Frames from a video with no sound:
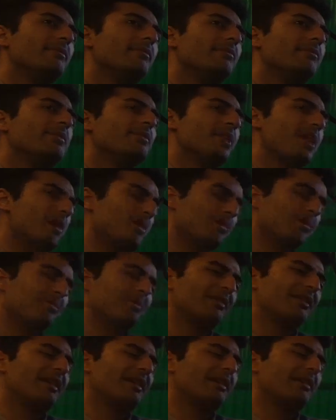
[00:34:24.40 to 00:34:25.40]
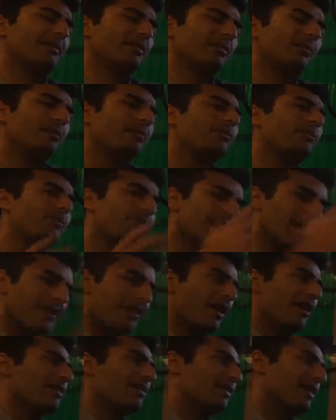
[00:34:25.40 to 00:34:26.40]
so
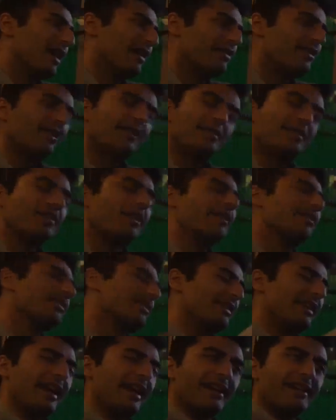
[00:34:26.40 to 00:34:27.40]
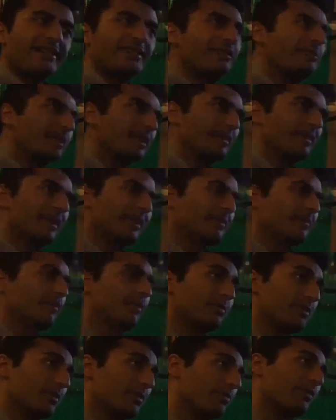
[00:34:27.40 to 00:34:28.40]
then on the other side, the academic, like
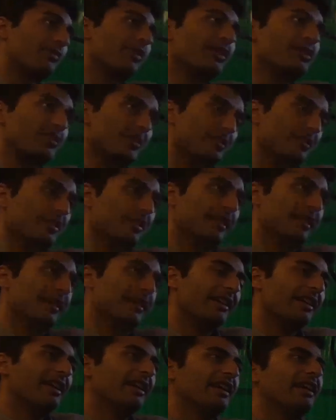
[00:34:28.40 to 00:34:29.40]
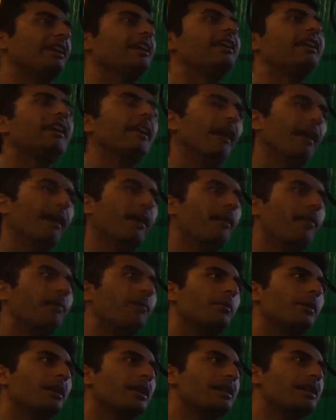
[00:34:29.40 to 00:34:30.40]
from the profession side,
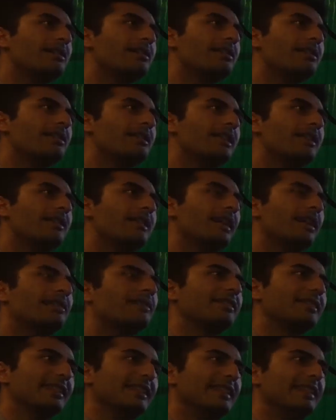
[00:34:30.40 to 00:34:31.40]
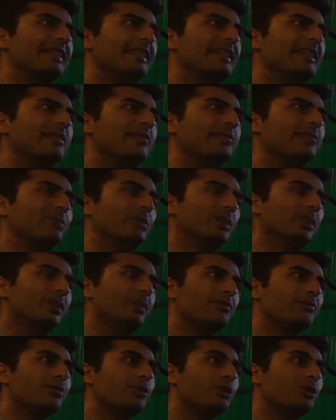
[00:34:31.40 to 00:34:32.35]
what I see is that need for